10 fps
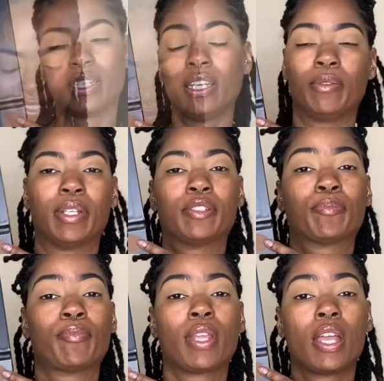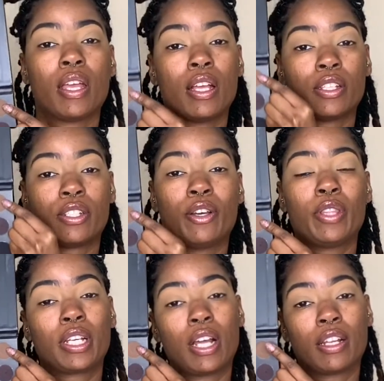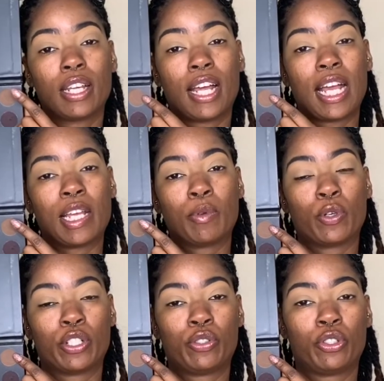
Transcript: Anyways, so the color that I am going to